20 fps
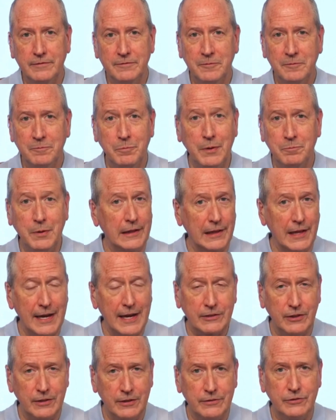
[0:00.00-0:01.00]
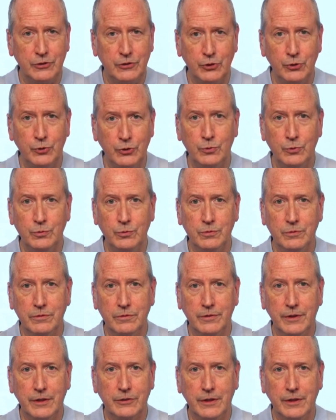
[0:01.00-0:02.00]
been elected to
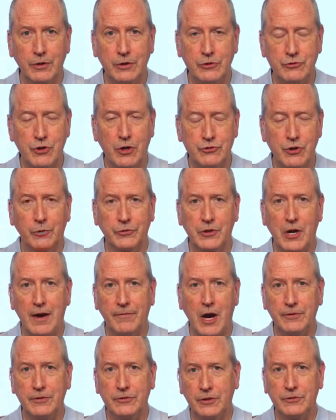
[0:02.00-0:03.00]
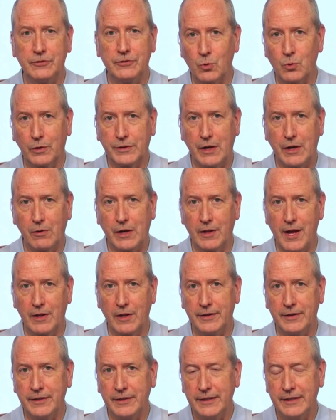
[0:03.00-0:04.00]
the Attorney General's office in North
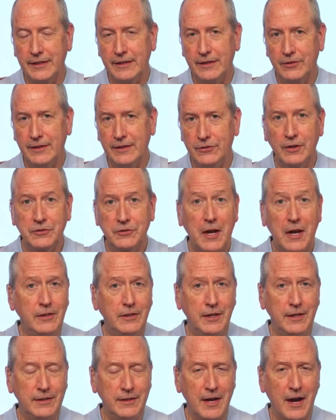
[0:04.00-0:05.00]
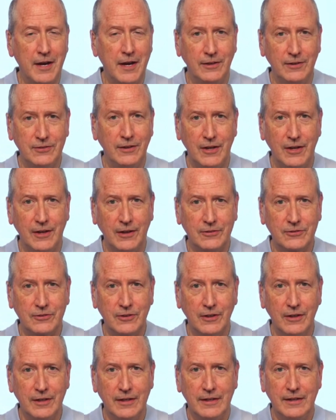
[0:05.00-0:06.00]
Carolina since
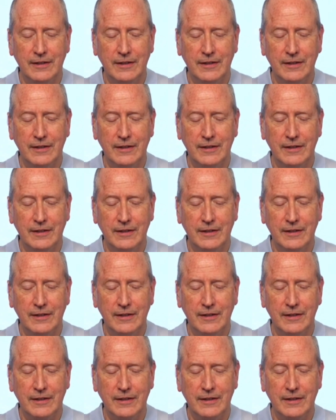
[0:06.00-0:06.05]
1896.